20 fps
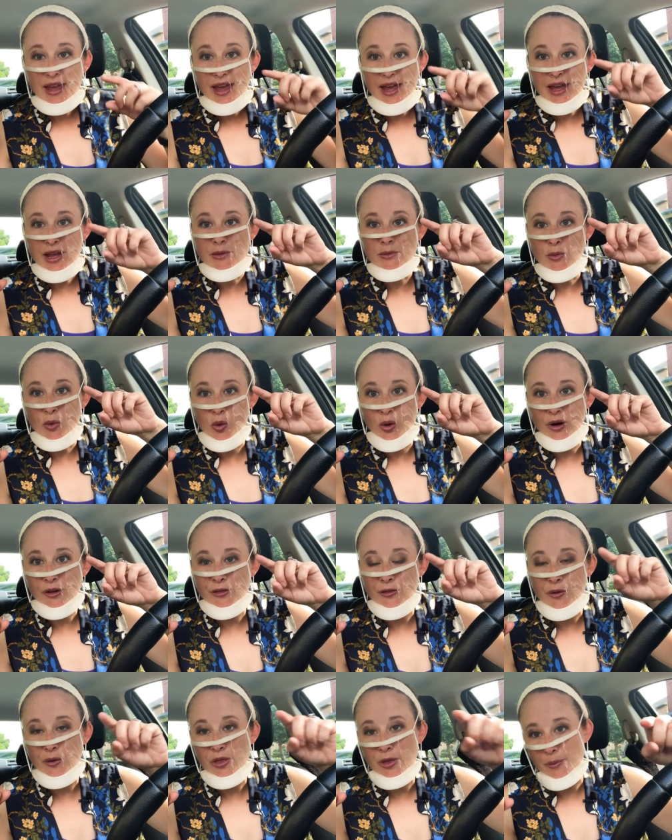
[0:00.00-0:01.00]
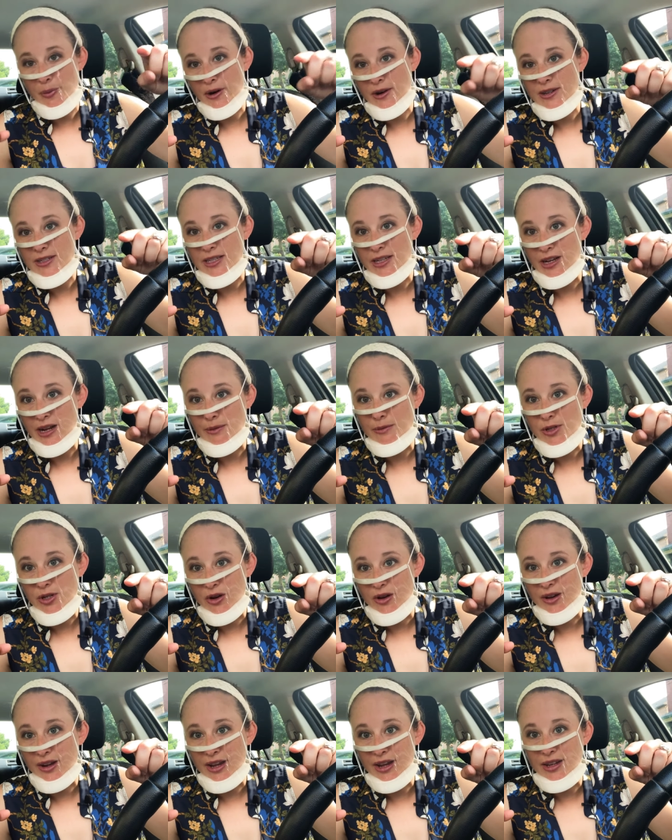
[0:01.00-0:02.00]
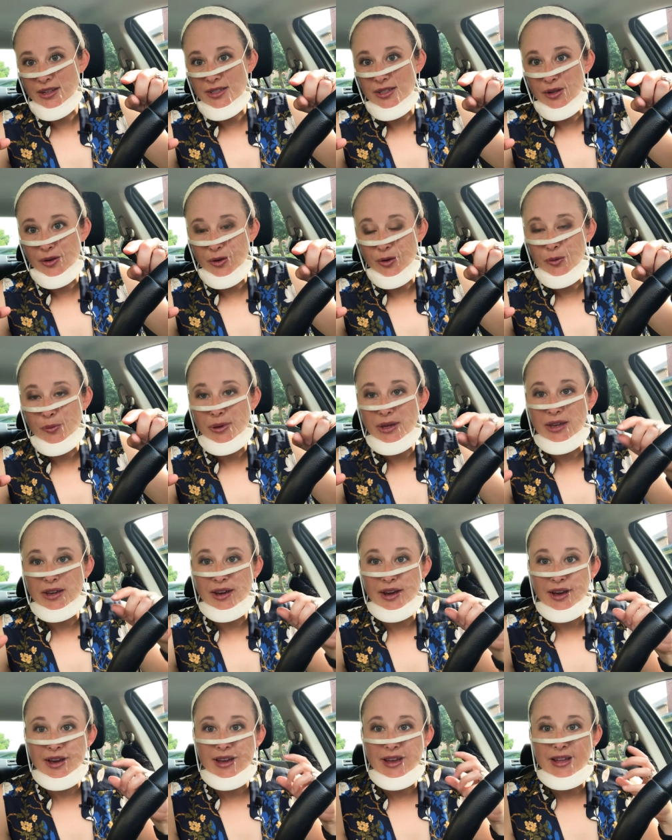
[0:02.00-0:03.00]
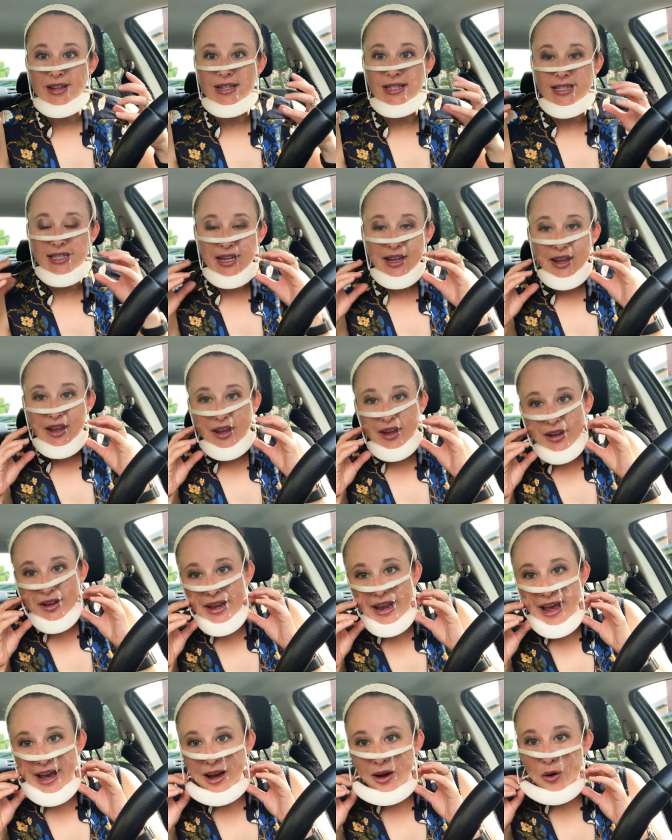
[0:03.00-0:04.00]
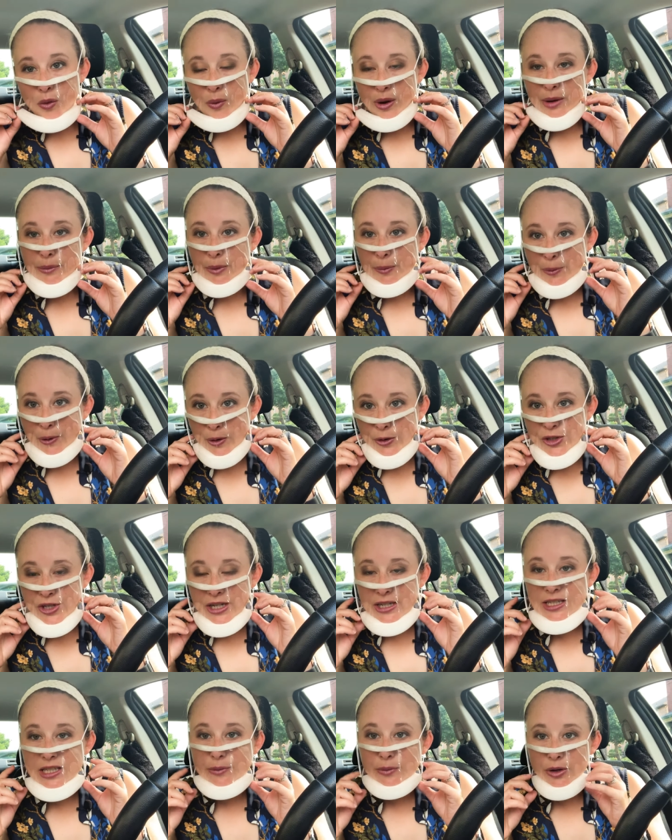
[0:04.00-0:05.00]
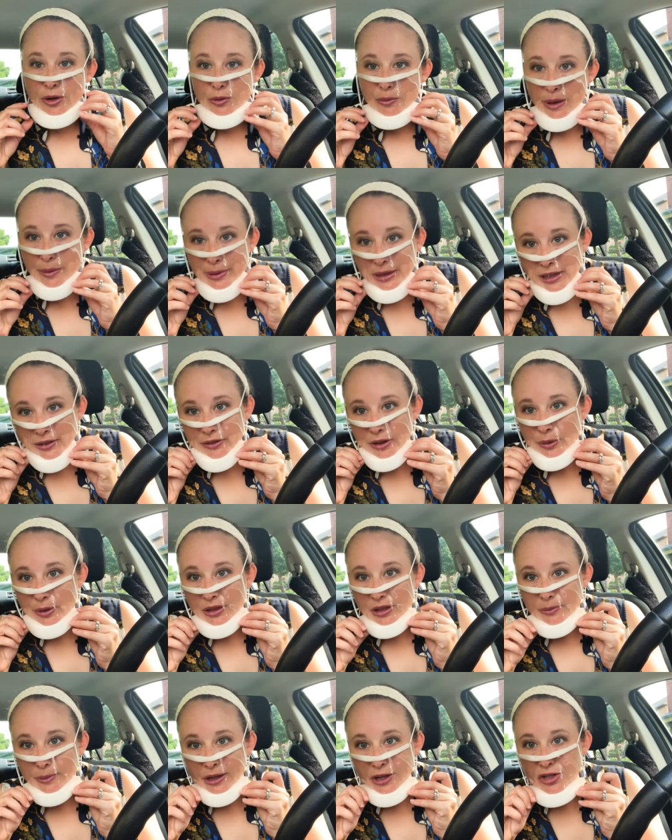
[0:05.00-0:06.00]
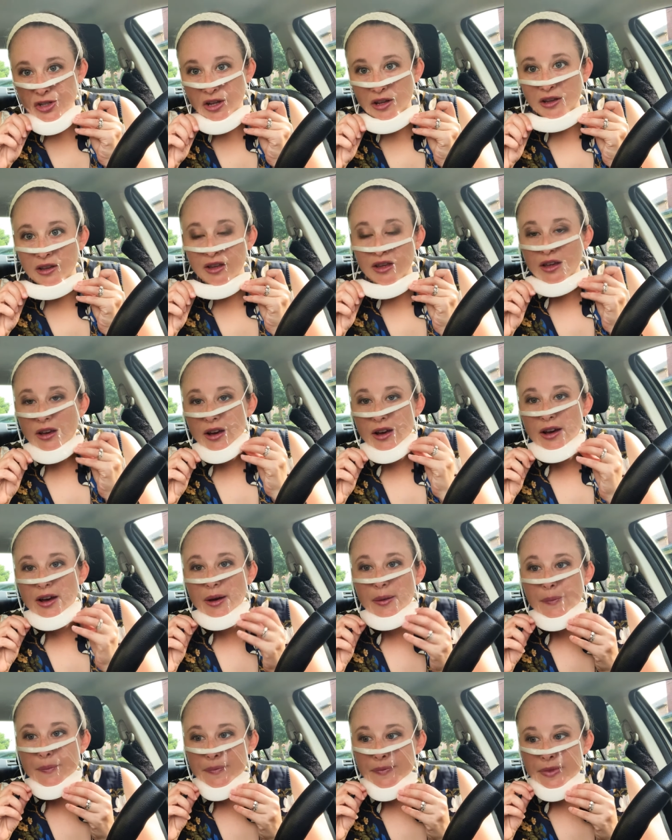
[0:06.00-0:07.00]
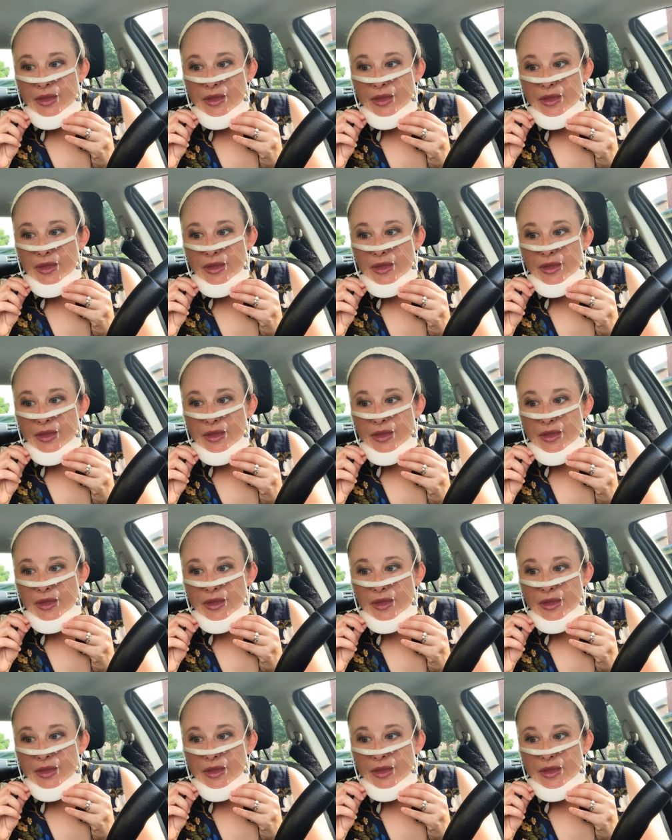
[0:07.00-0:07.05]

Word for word: and more for the person I'm talking to because now when I'm approaching someone who may be living with dementia, um,